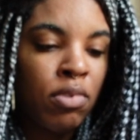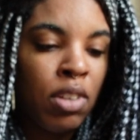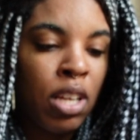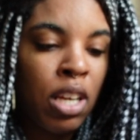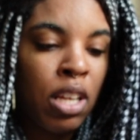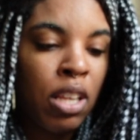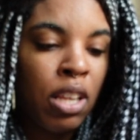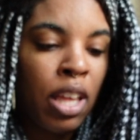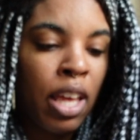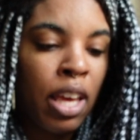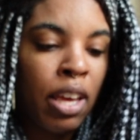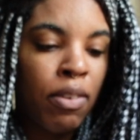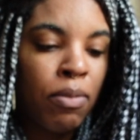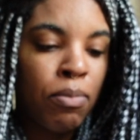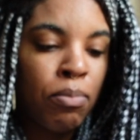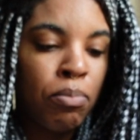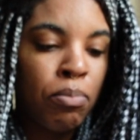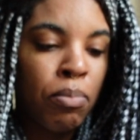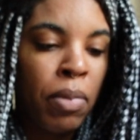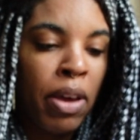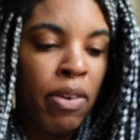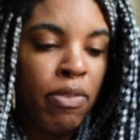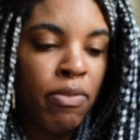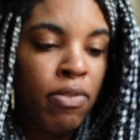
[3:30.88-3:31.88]
at like
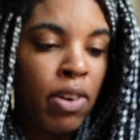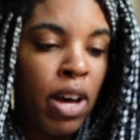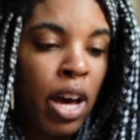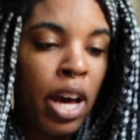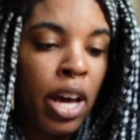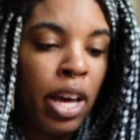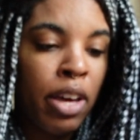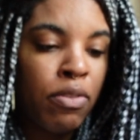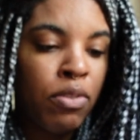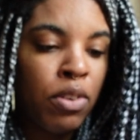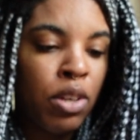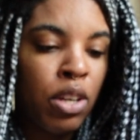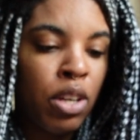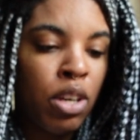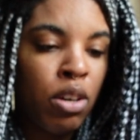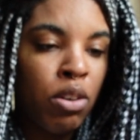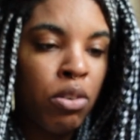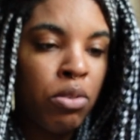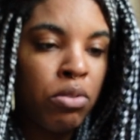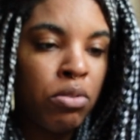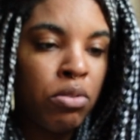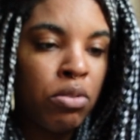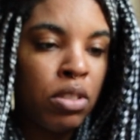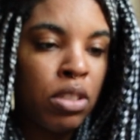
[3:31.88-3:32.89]
by five, you
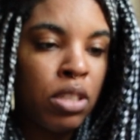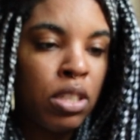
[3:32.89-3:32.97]
know?